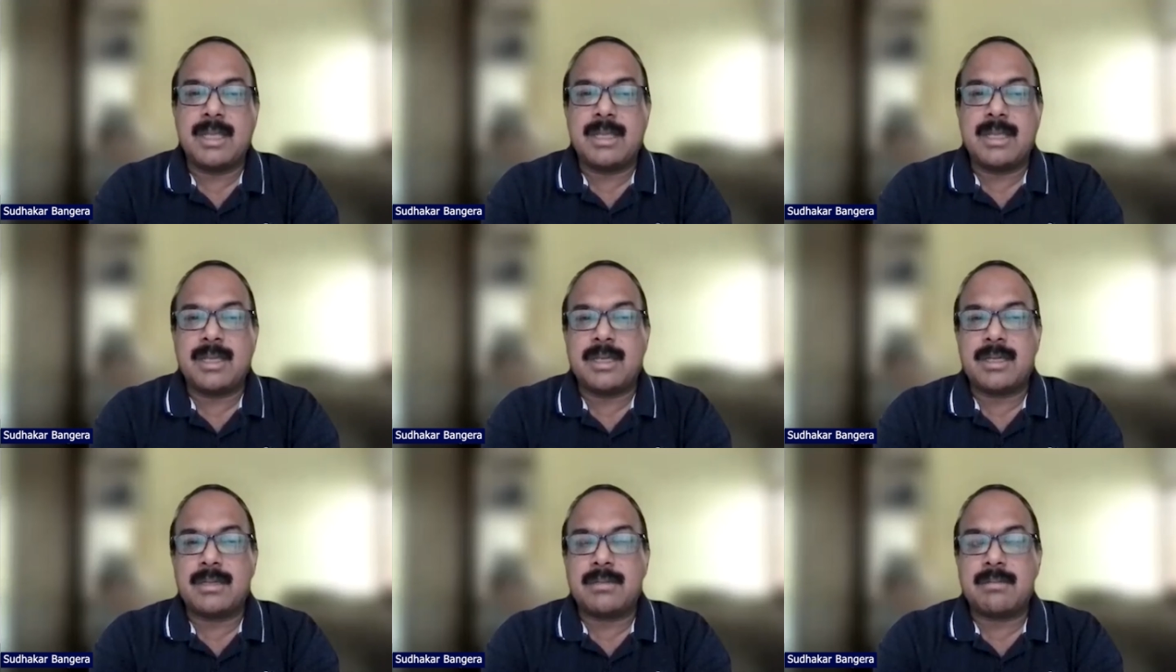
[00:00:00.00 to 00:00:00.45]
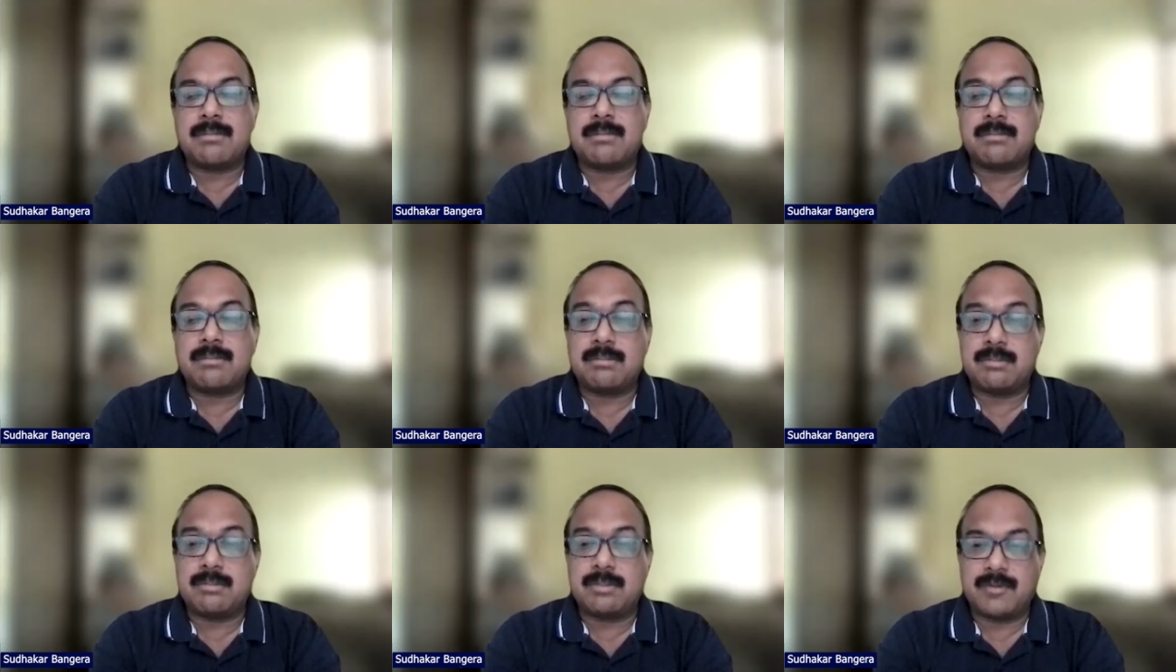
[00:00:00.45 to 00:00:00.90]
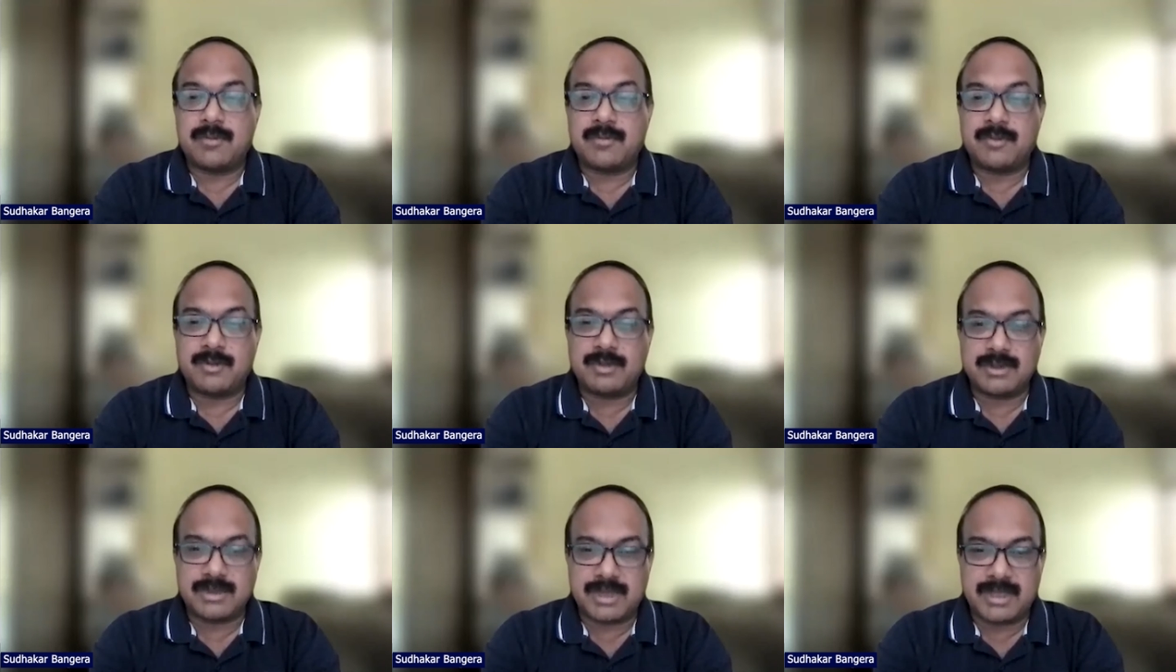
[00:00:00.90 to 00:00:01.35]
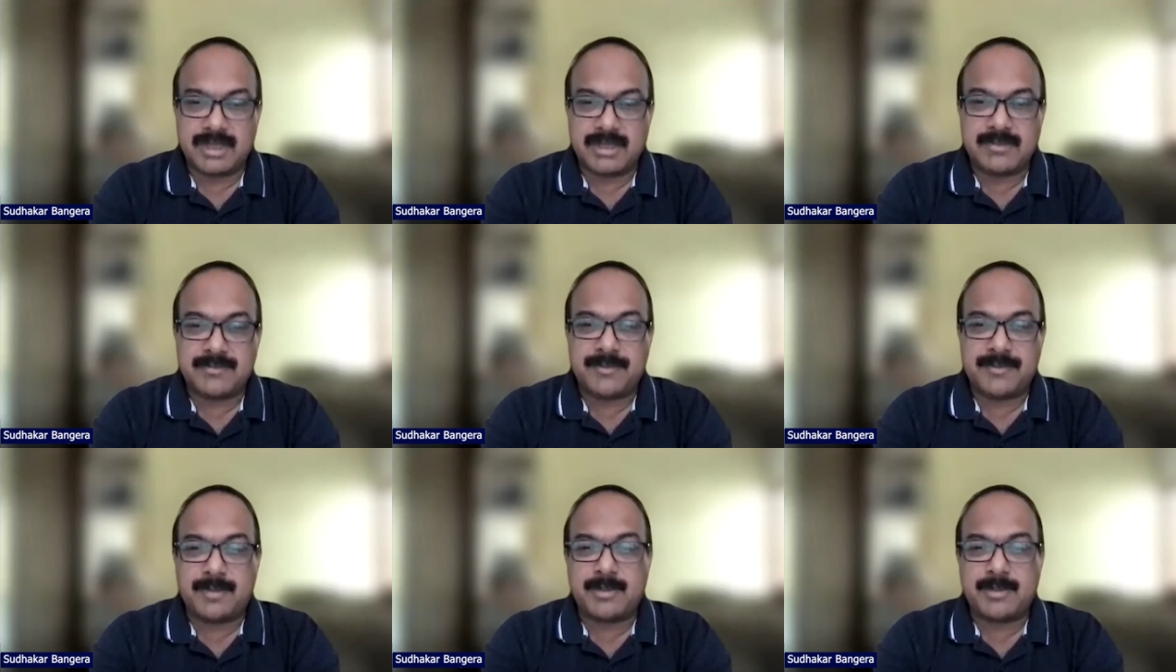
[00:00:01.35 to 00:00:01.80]
Uh, of course, there is
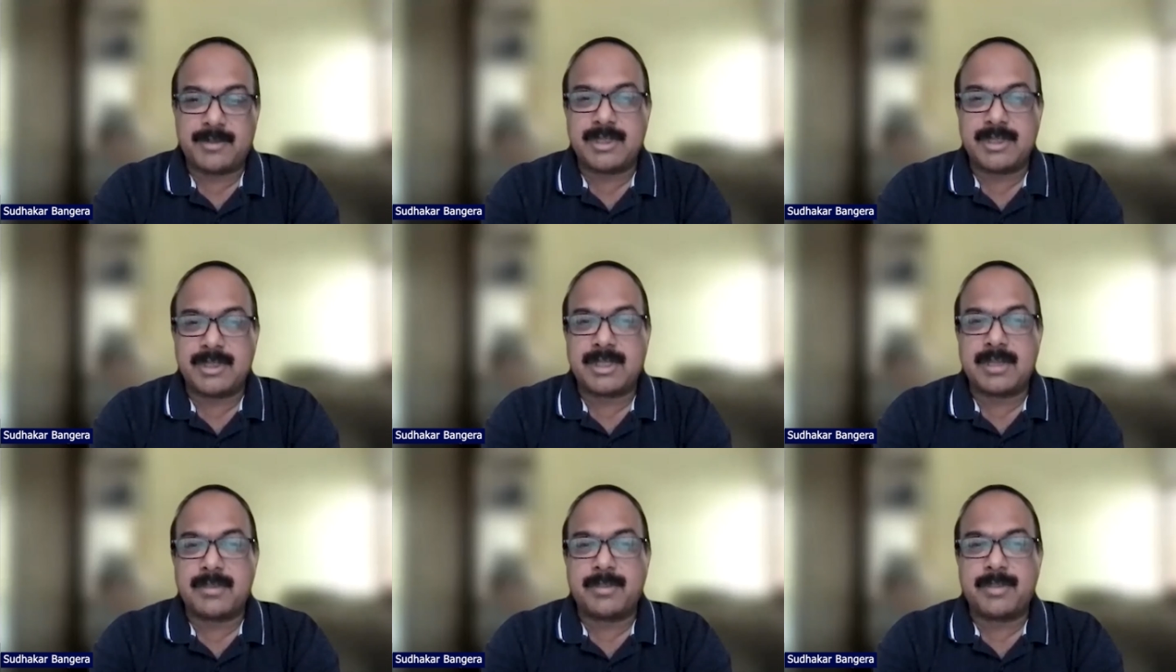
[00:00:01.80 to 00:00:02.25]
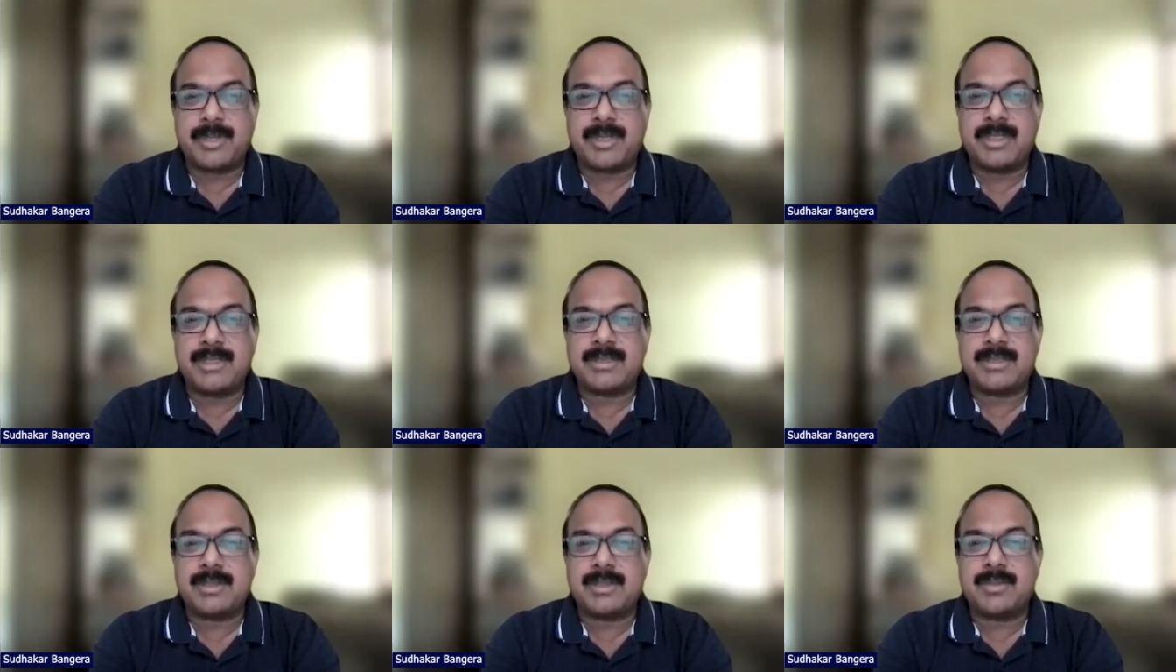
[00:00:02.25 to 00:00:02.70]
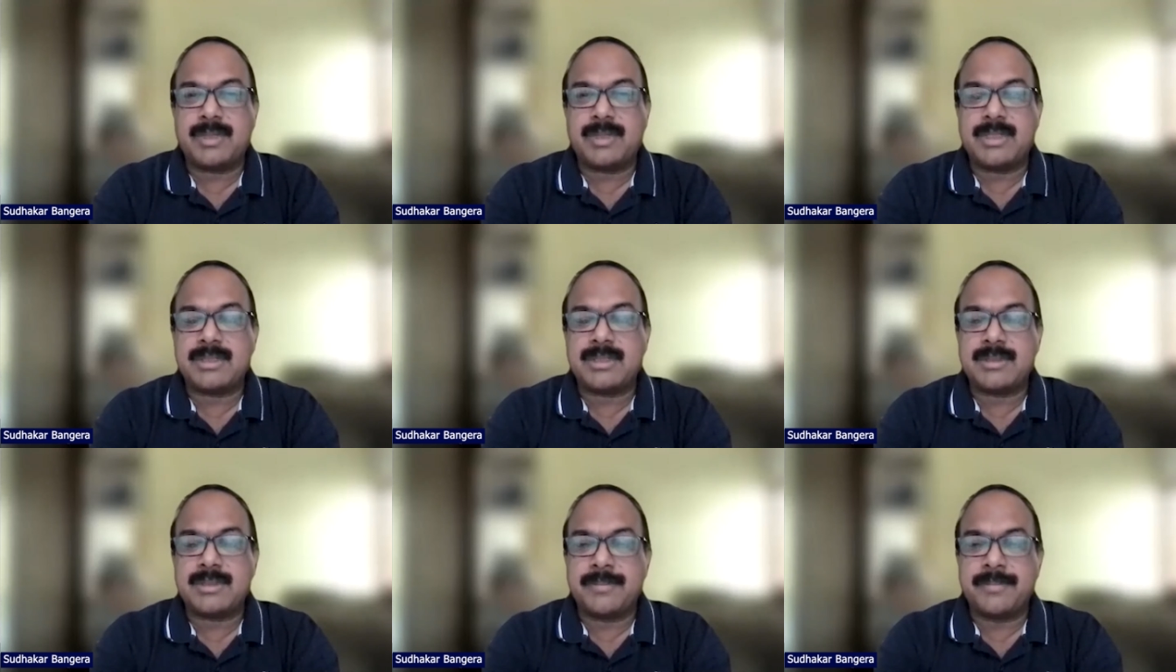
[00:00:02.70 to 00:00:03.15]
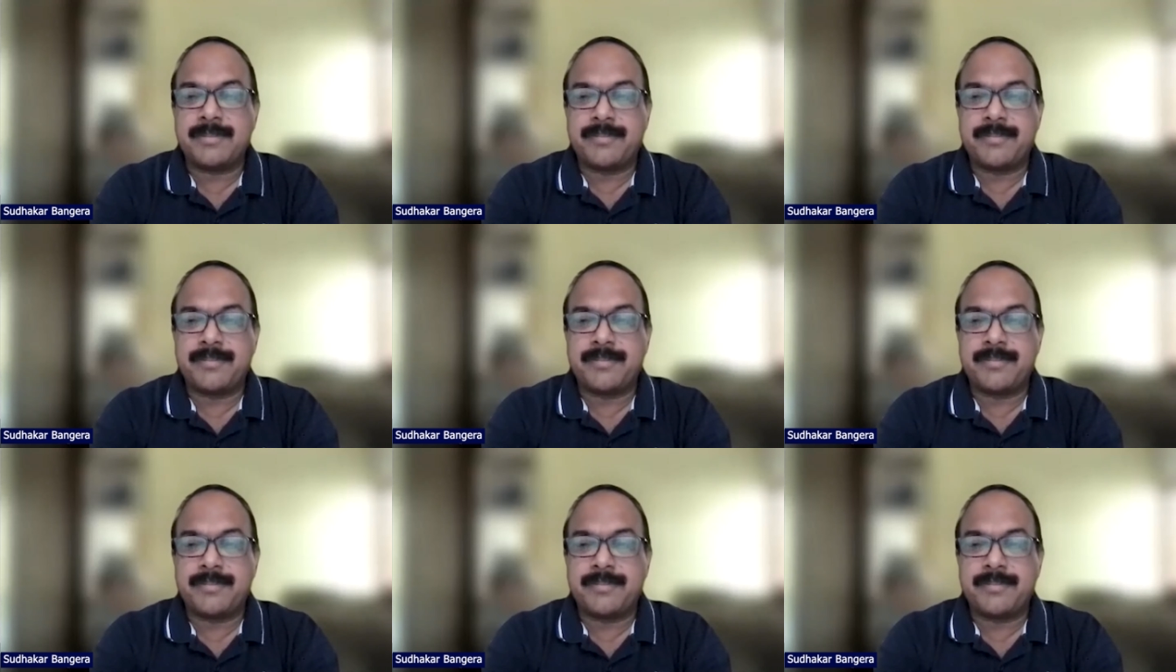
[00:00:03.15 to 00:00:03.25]
pharmaceutical companies always,